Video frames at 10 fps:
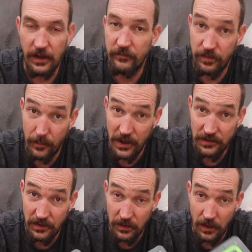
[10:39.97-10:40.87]

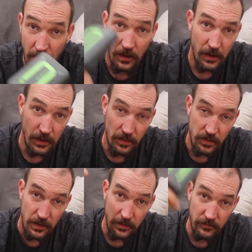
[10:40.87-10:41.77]
information
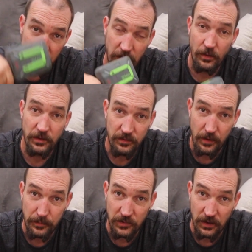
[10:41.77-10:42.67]
in the video
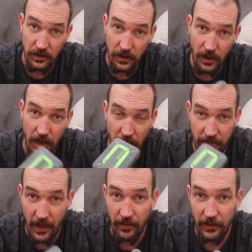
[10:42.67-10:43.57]
description
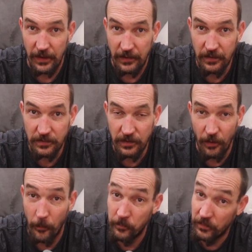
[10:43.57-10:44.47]
at that link.
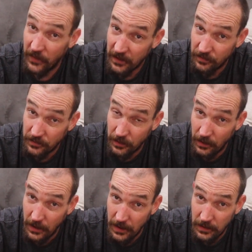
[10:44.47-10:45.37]
So thanks for
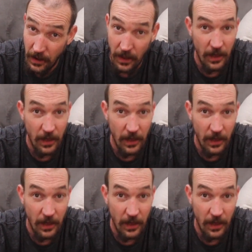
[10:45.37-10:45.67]
tuning in.